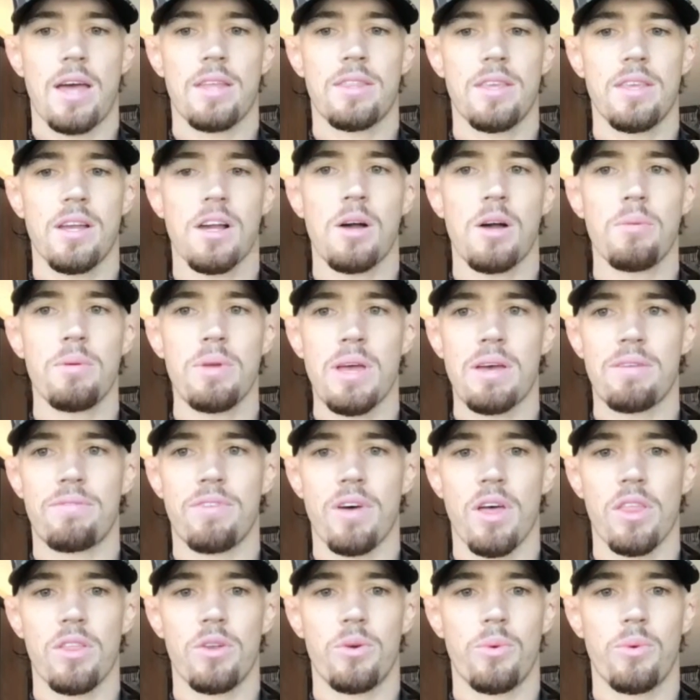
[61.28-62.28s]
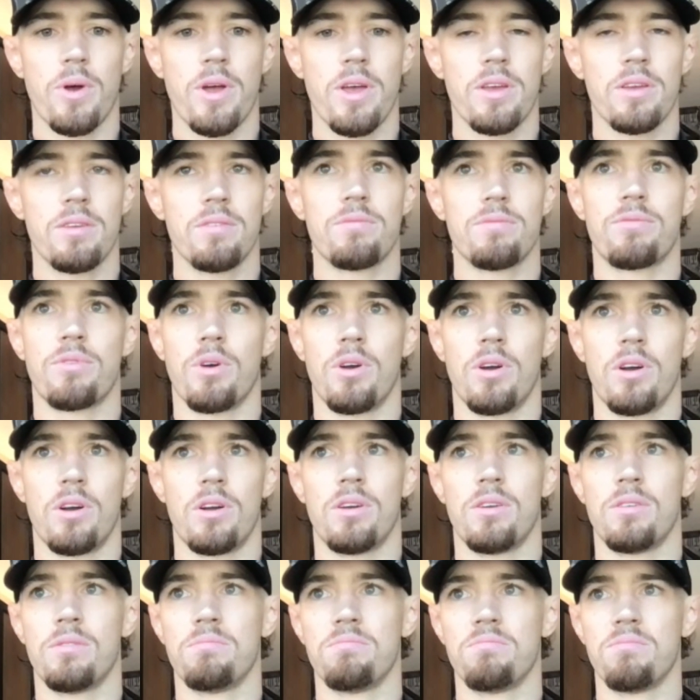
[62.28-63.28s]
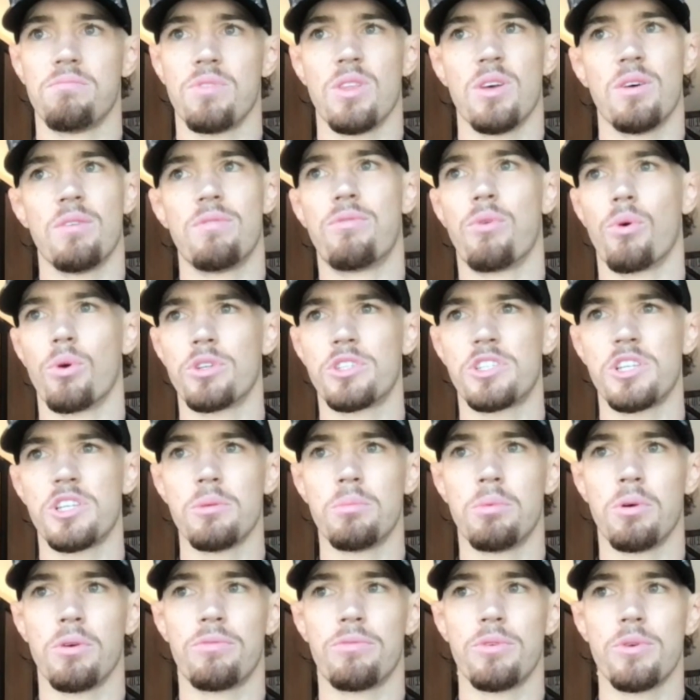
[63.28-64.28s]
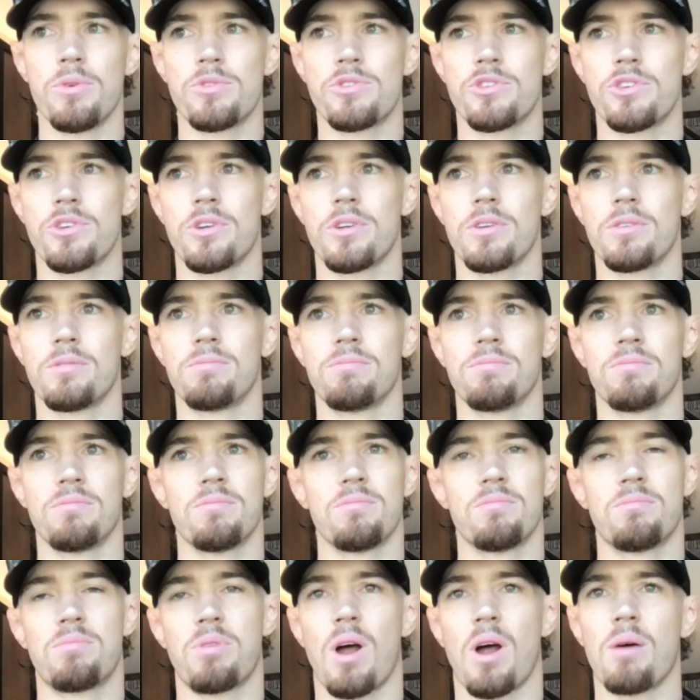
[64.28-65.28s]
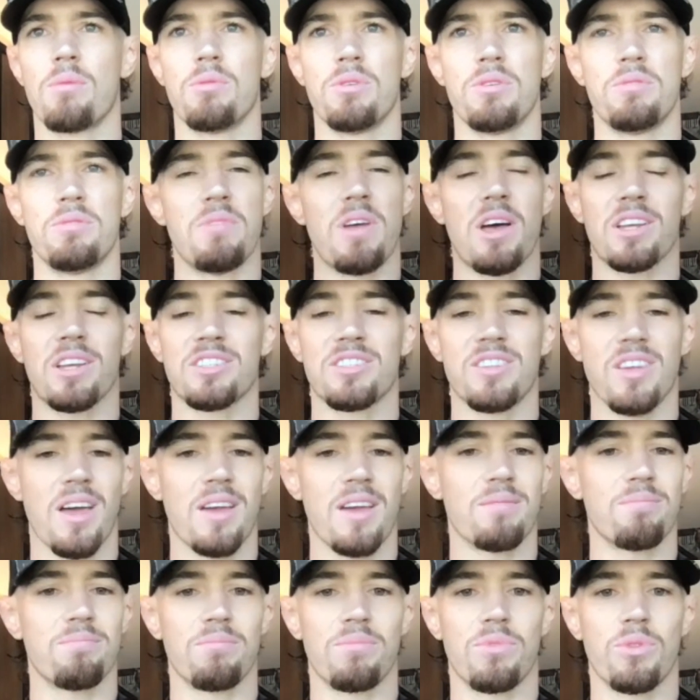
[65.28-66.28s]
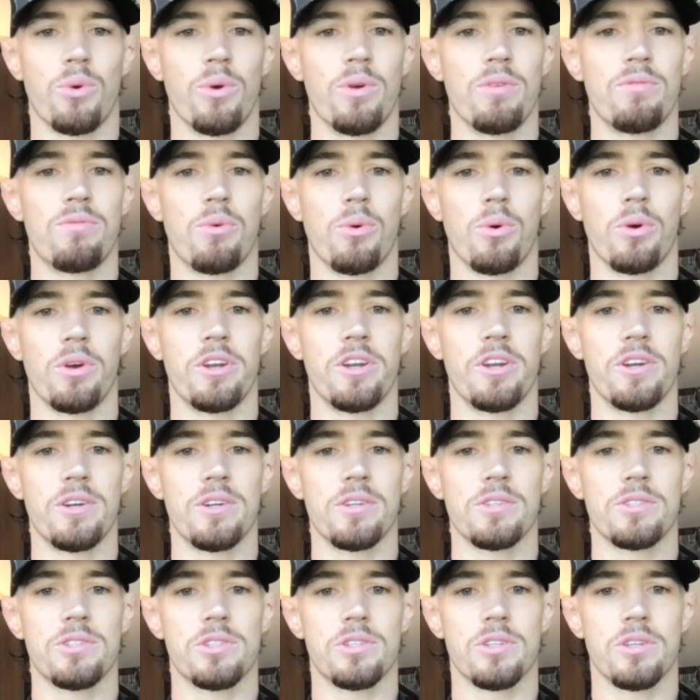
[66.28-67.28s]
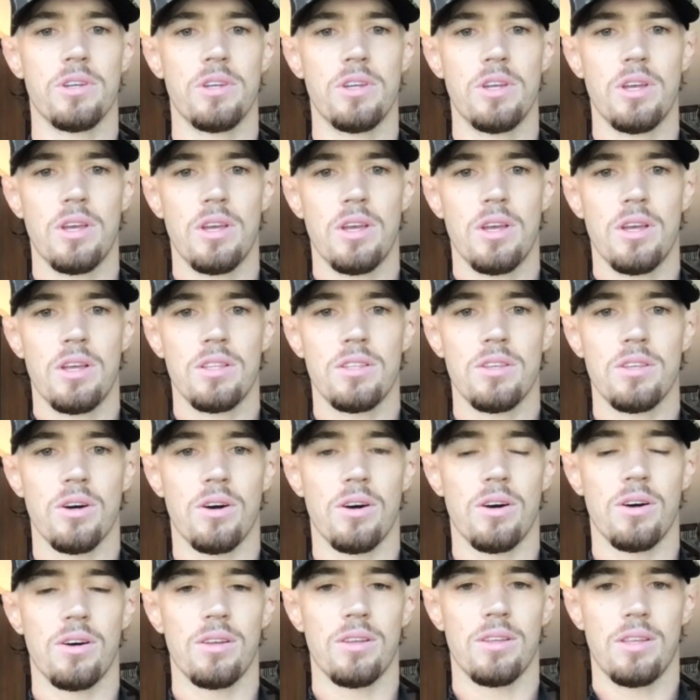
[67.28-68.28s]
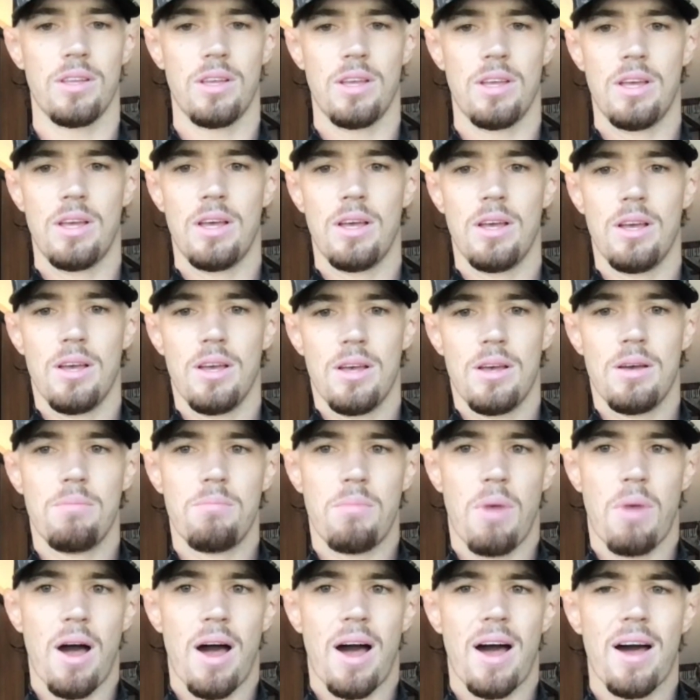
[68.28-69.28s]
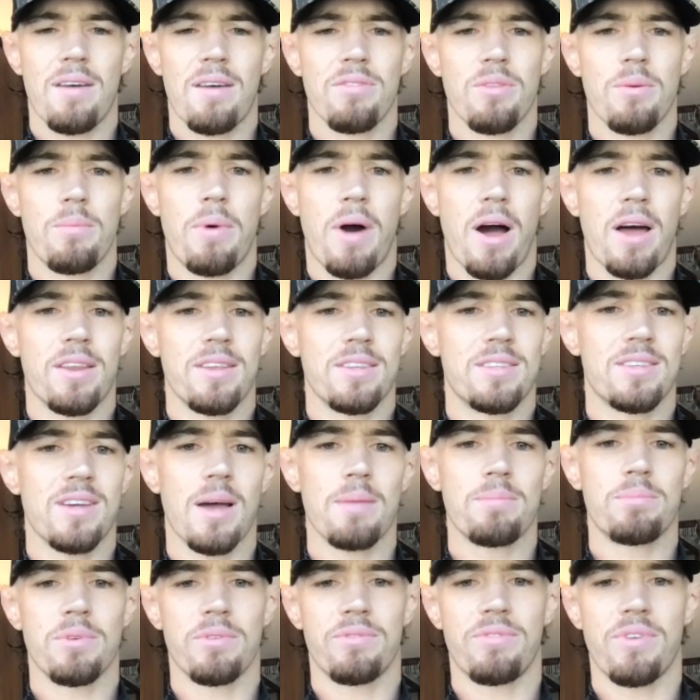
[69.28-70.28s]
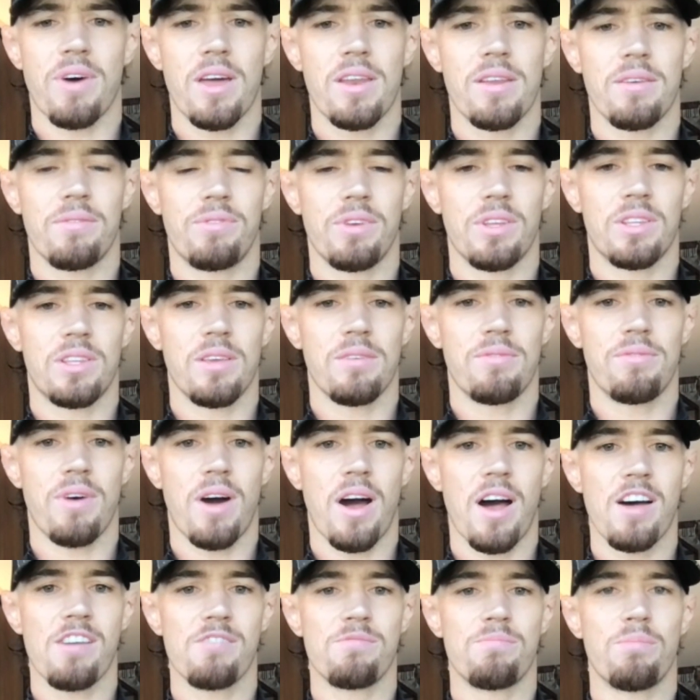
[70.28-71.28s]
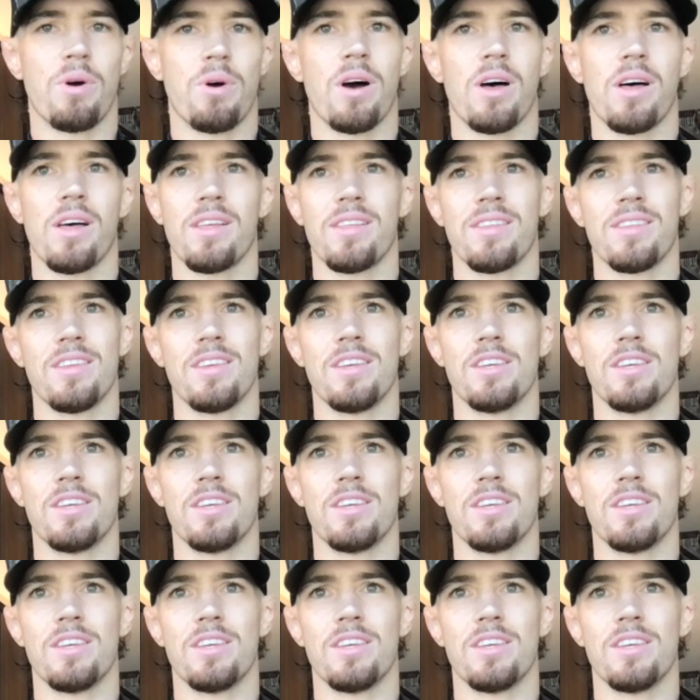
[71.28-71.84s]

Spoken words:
I think I'll be at featherweight for a foreseeable future, probably next like 3 or 4 years. So I have the body type to fight at 55, but